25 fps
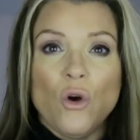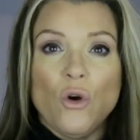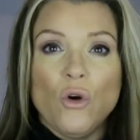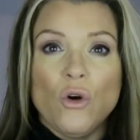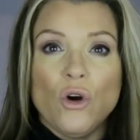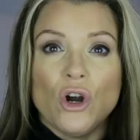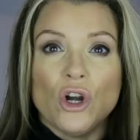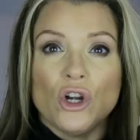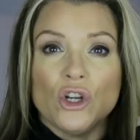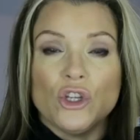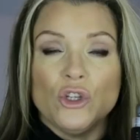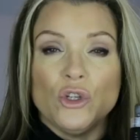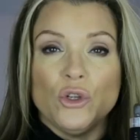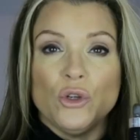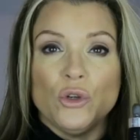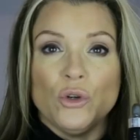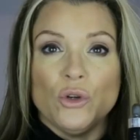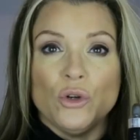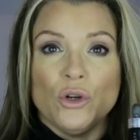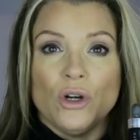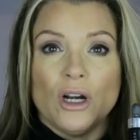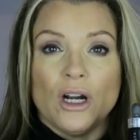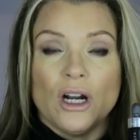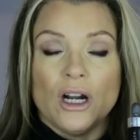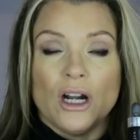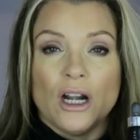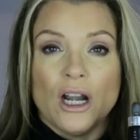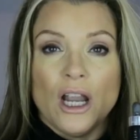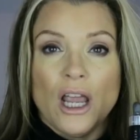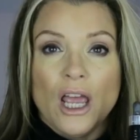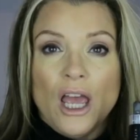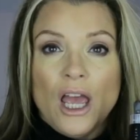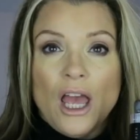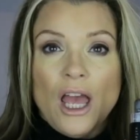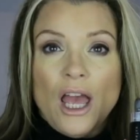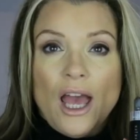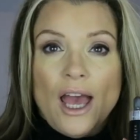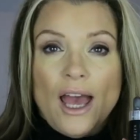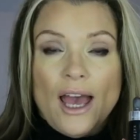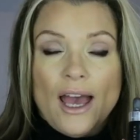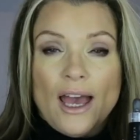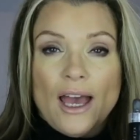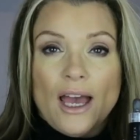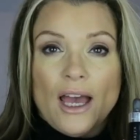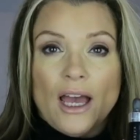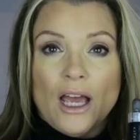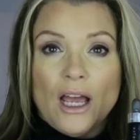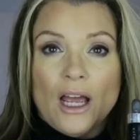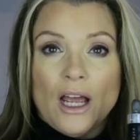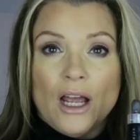or your
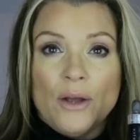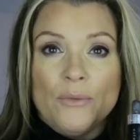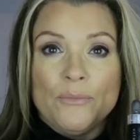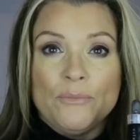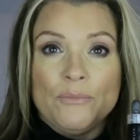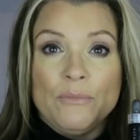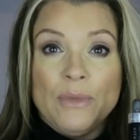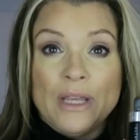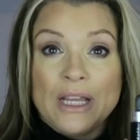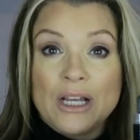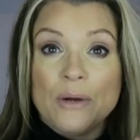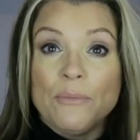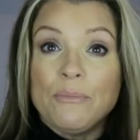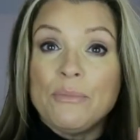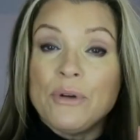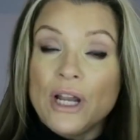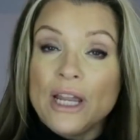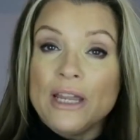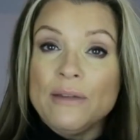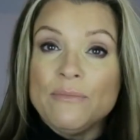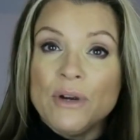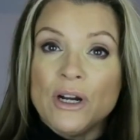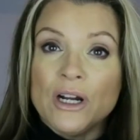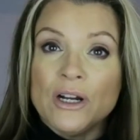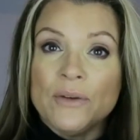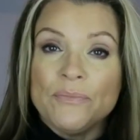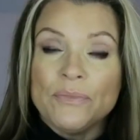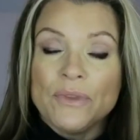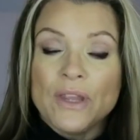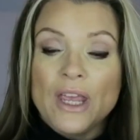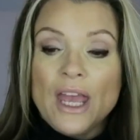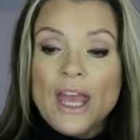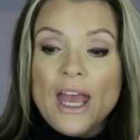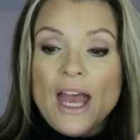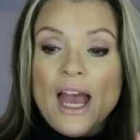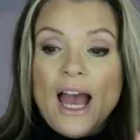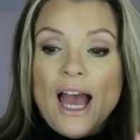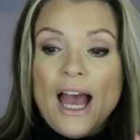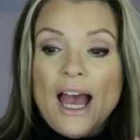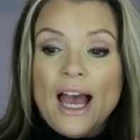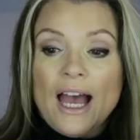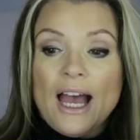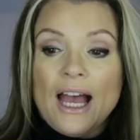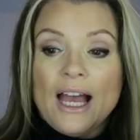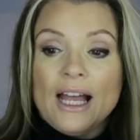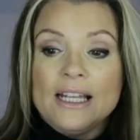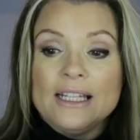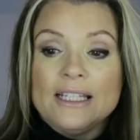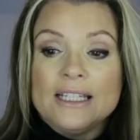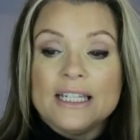makeup primer,
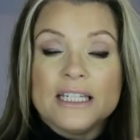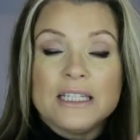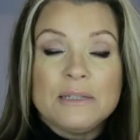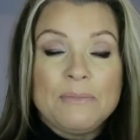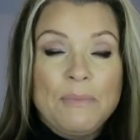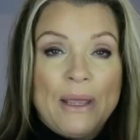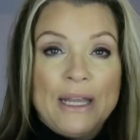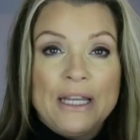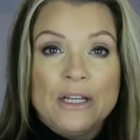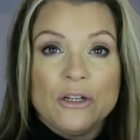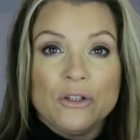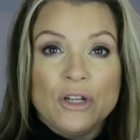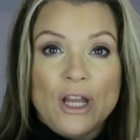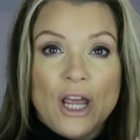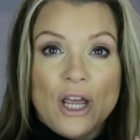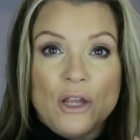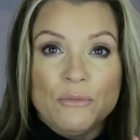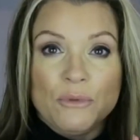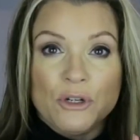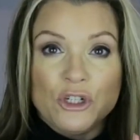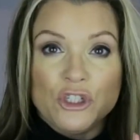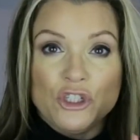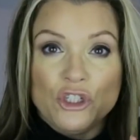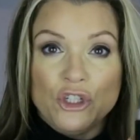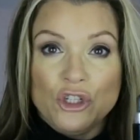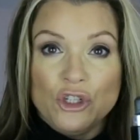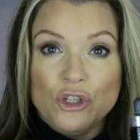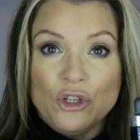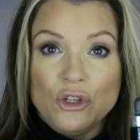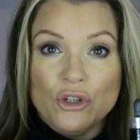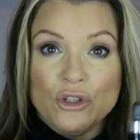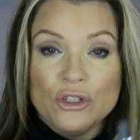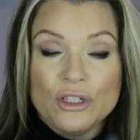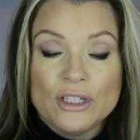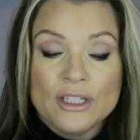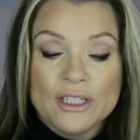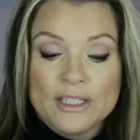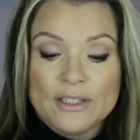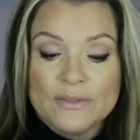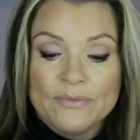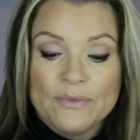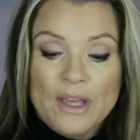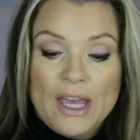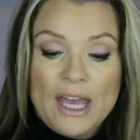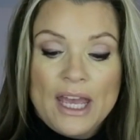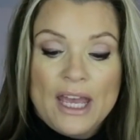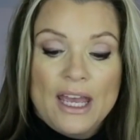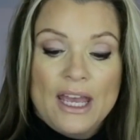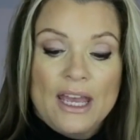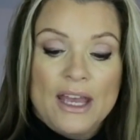and depending on how much you use,
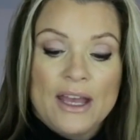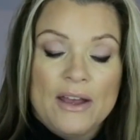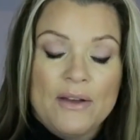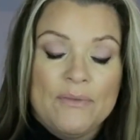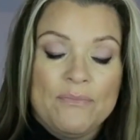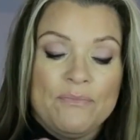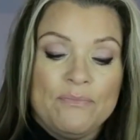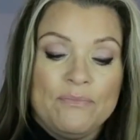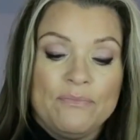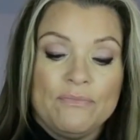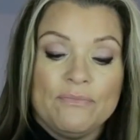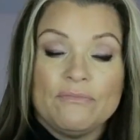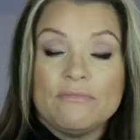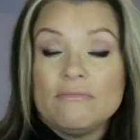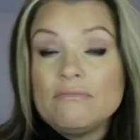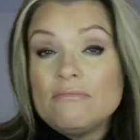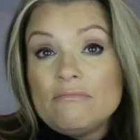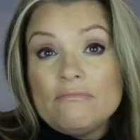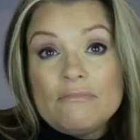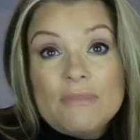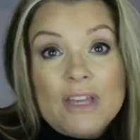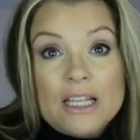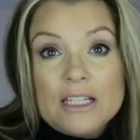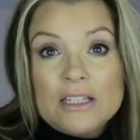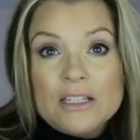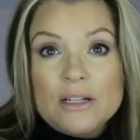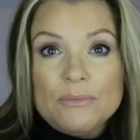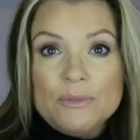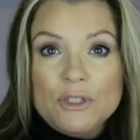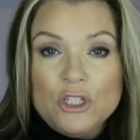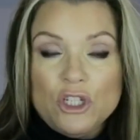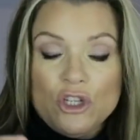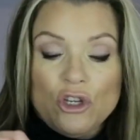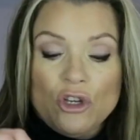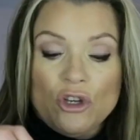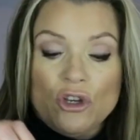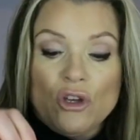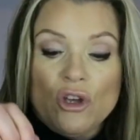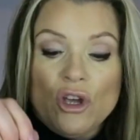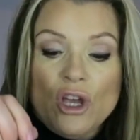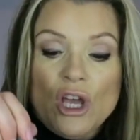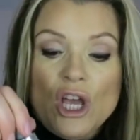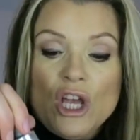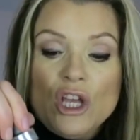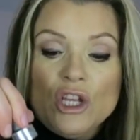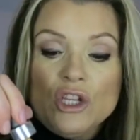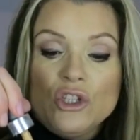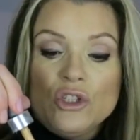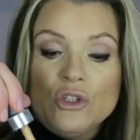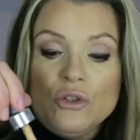it's up to you.
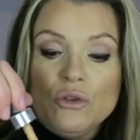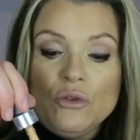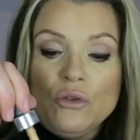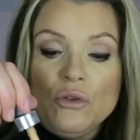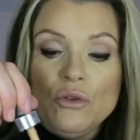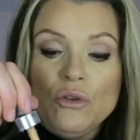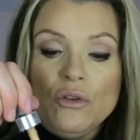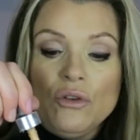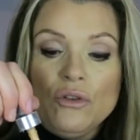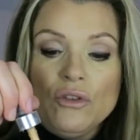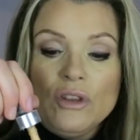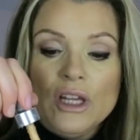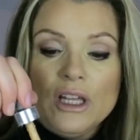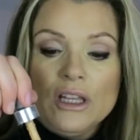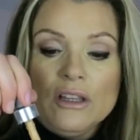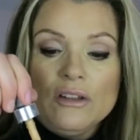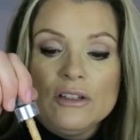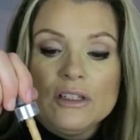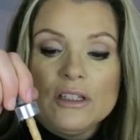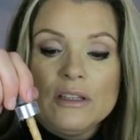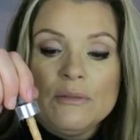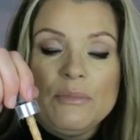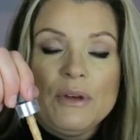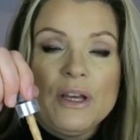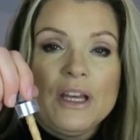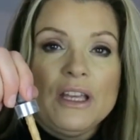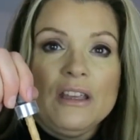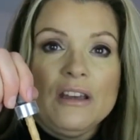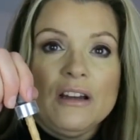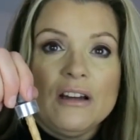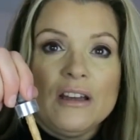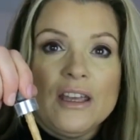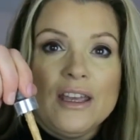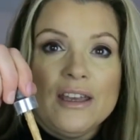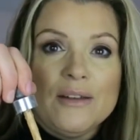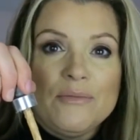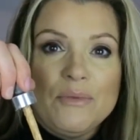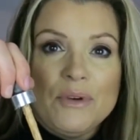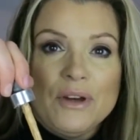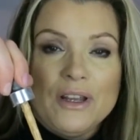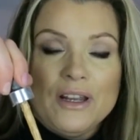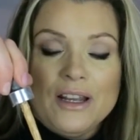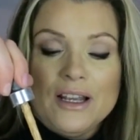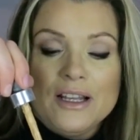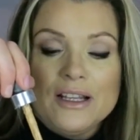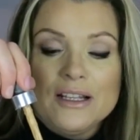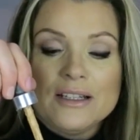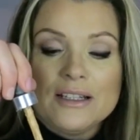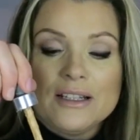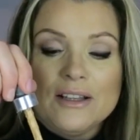So that looks a bit yucky,
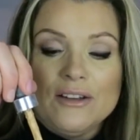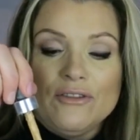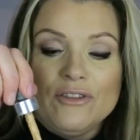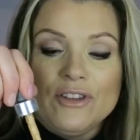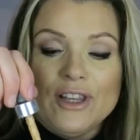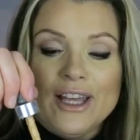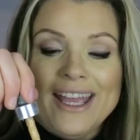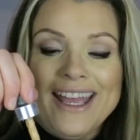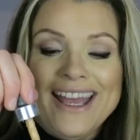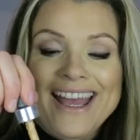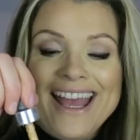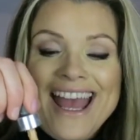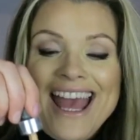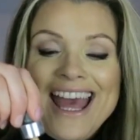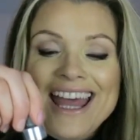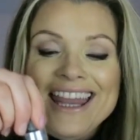but it is lovely.